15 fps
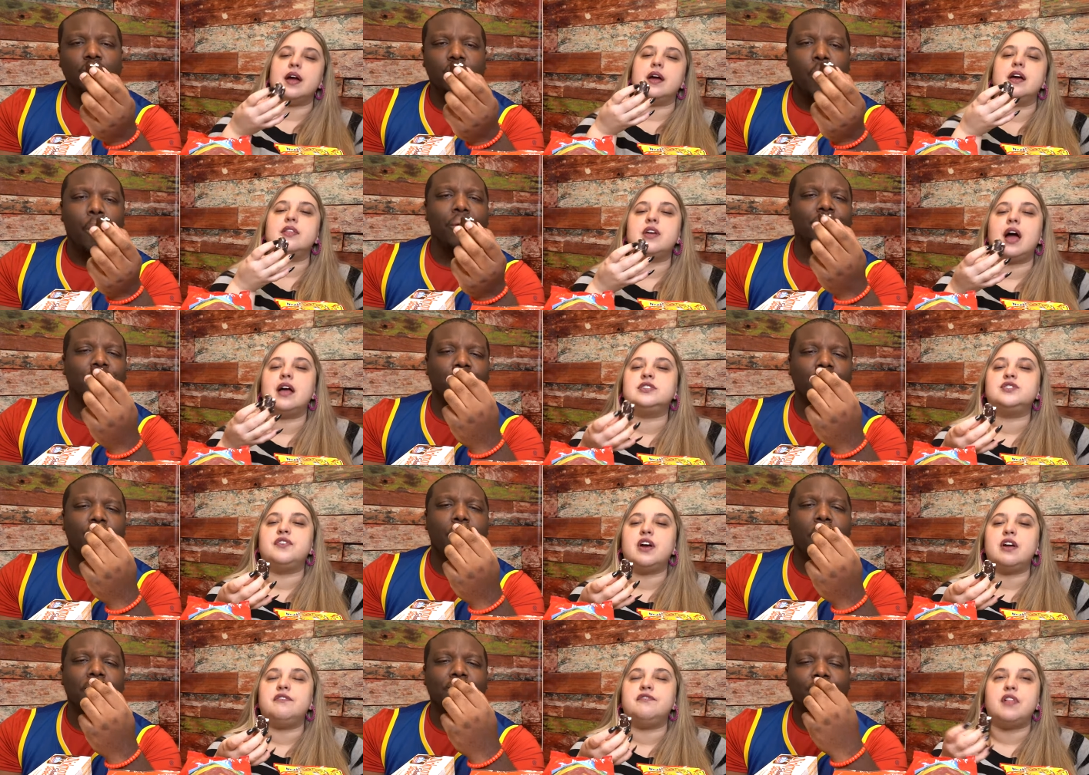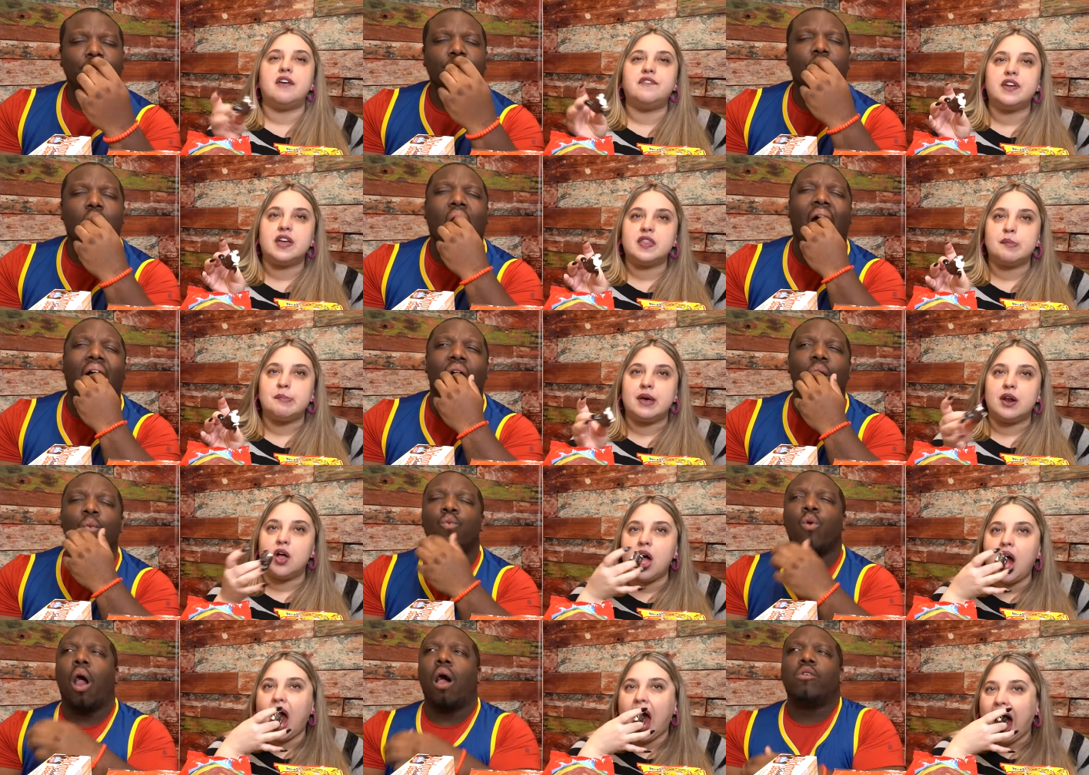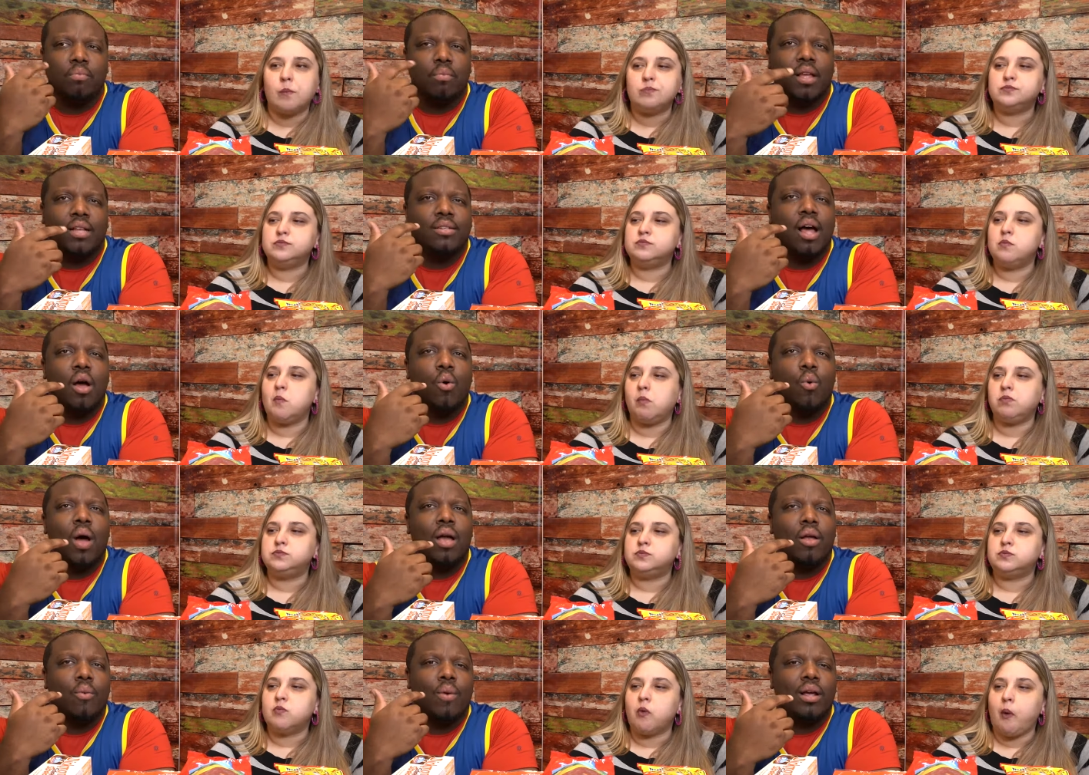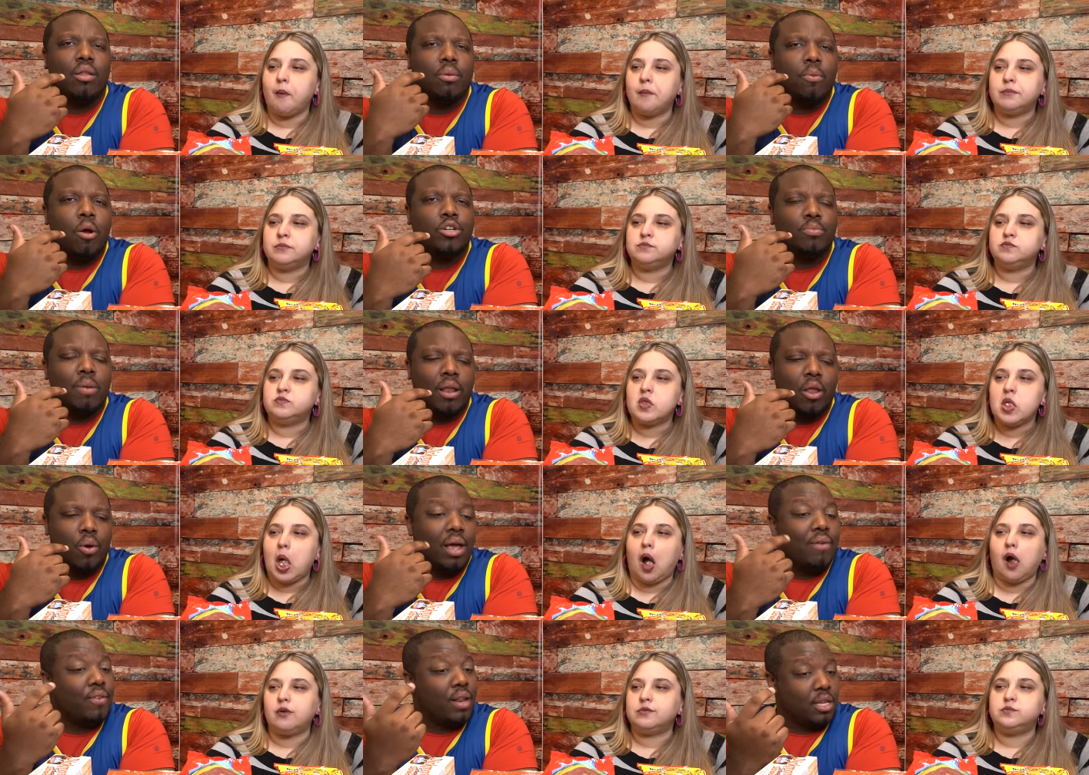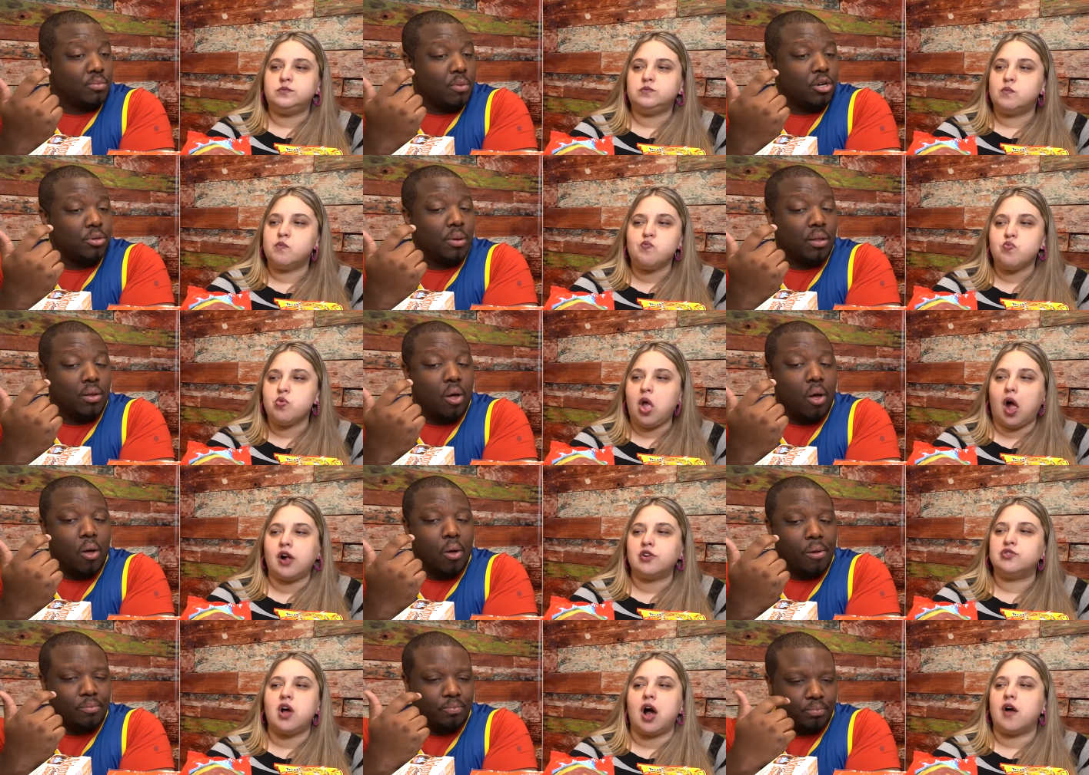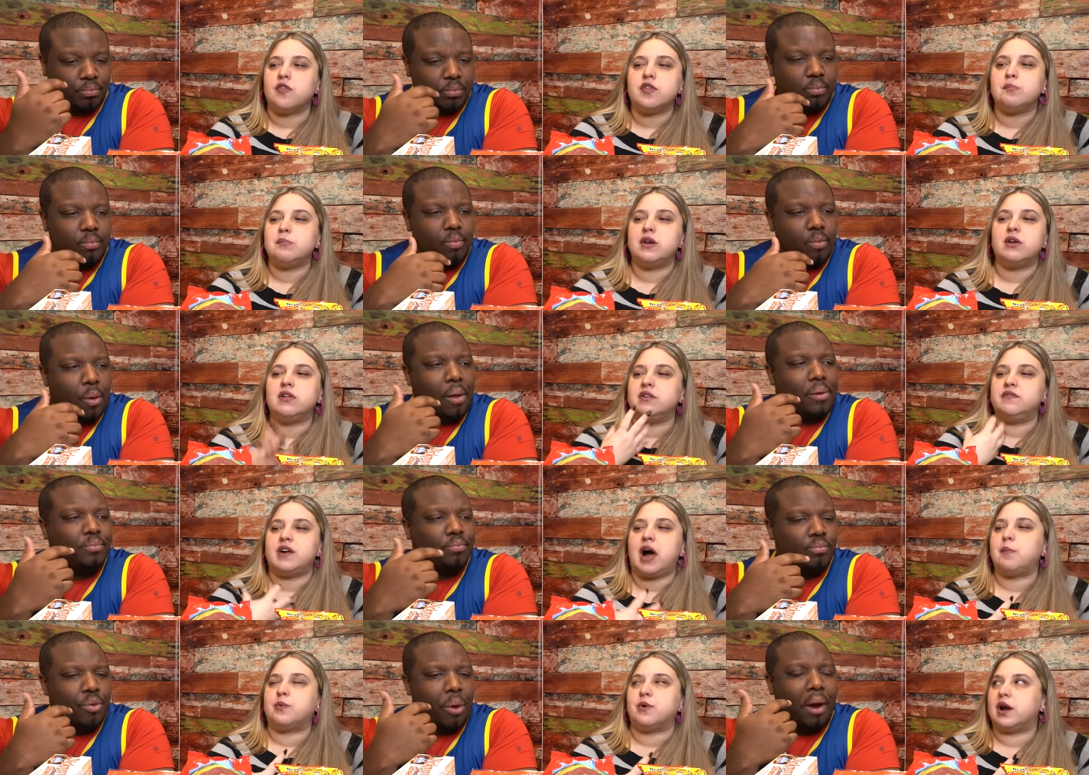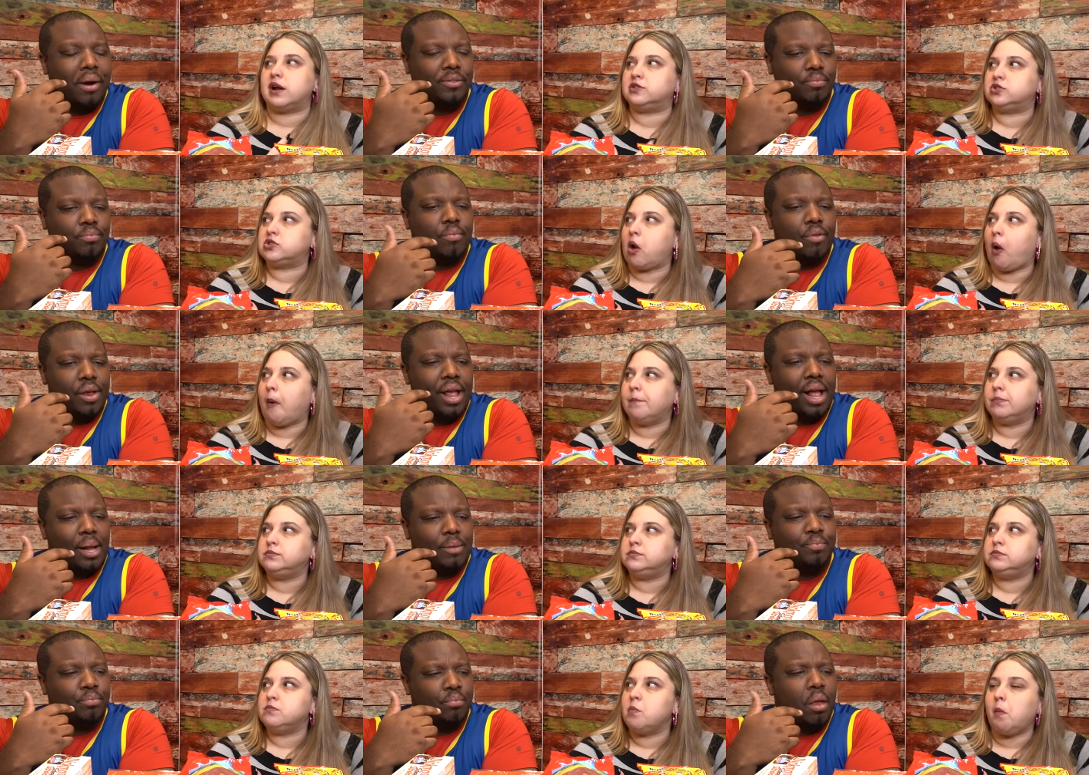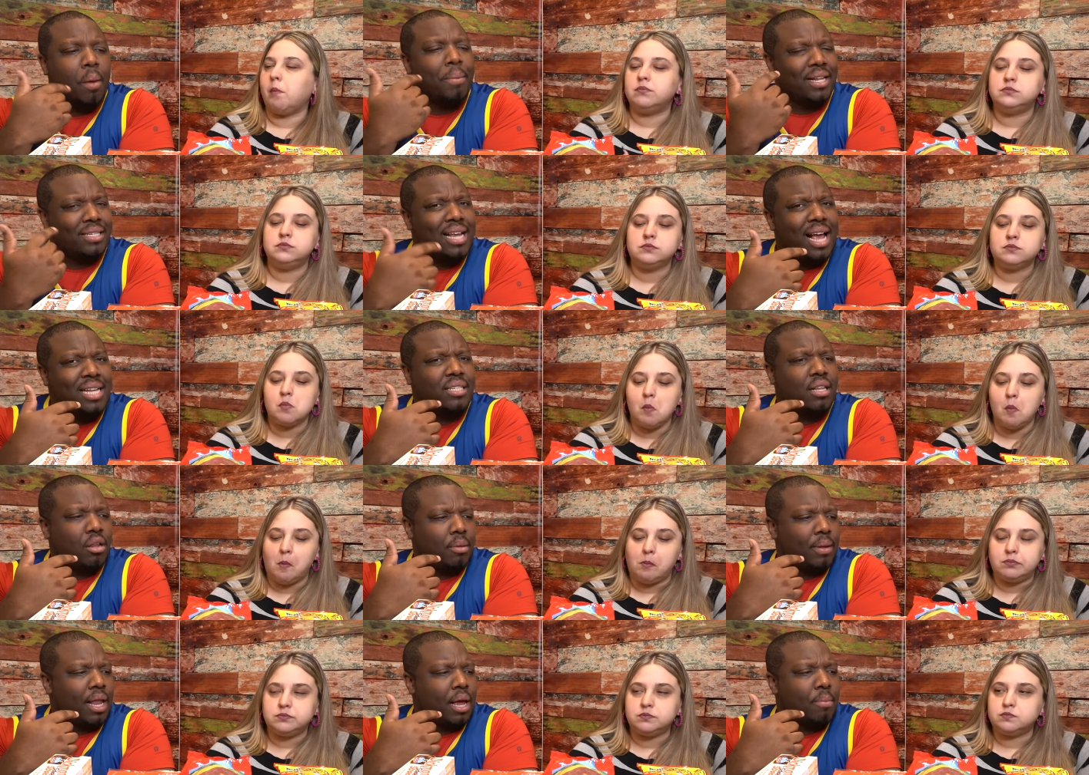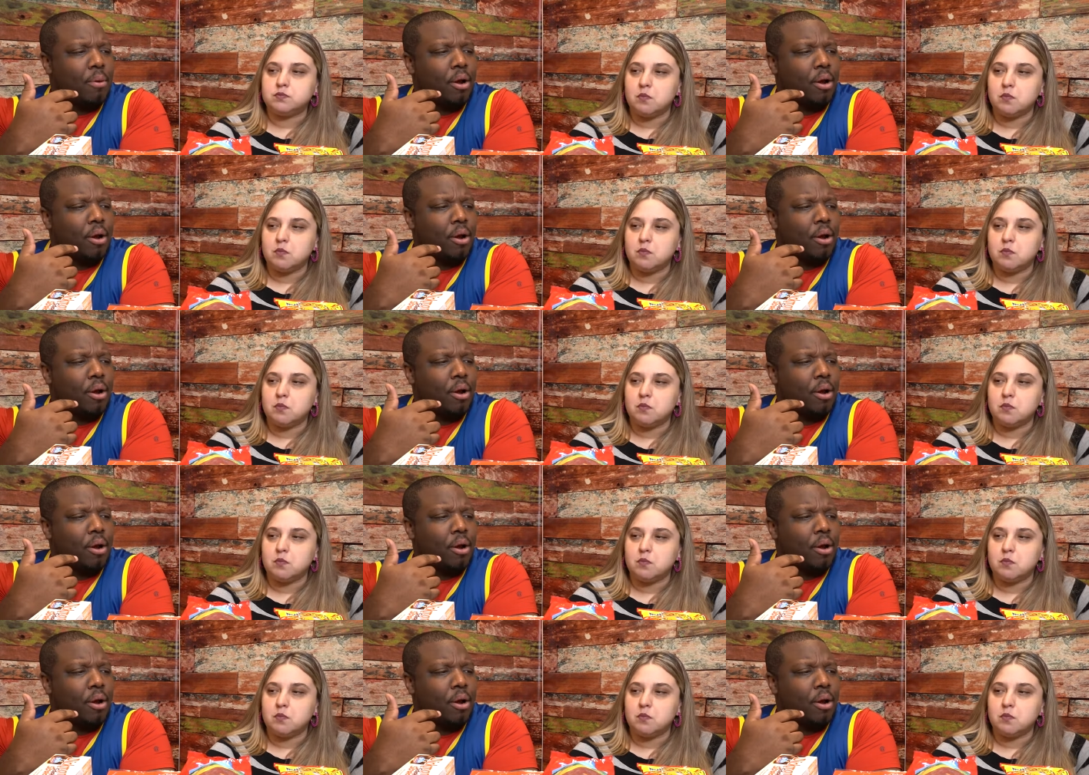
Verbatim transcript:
Speaker 1: it. It's very fluffy in the middle.
Speaker 2: It's not quite a regular marshmallow, if it is marshmallow at all.
Speaker 1: It's not. The middle evaporates.
Speaker 2: Yeah, but it tastes a little bit like